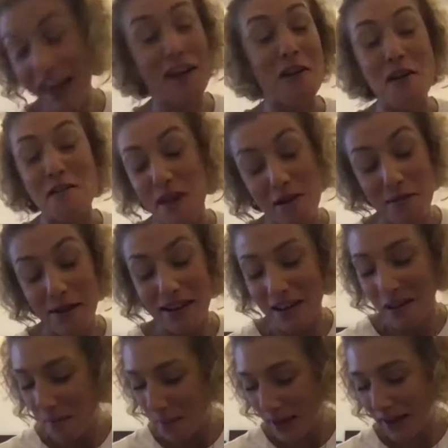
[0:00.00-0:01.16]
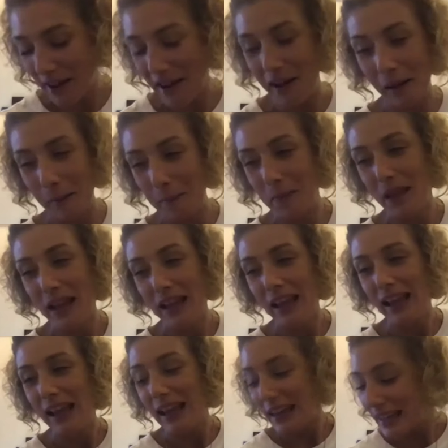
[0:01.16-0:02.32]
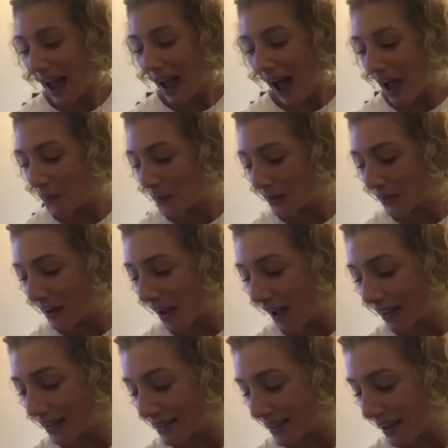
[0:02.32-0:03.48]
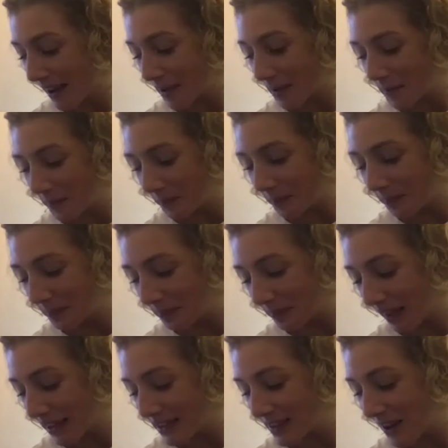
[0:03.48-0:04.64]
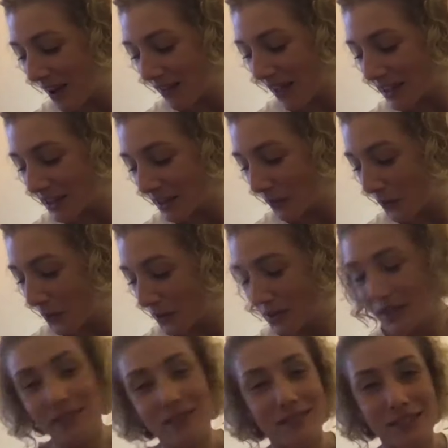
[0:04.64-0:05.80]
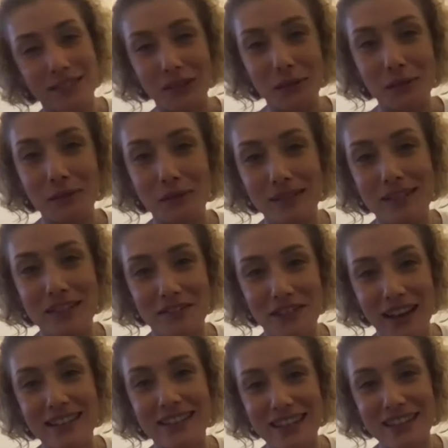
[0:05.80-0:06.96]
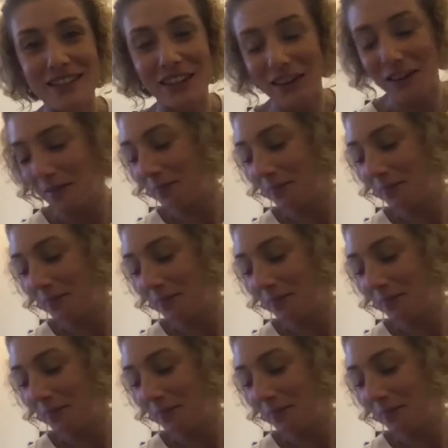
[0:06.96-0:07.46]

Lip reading: I don't know if I will, but I would not. It's not that difficult to find things to do.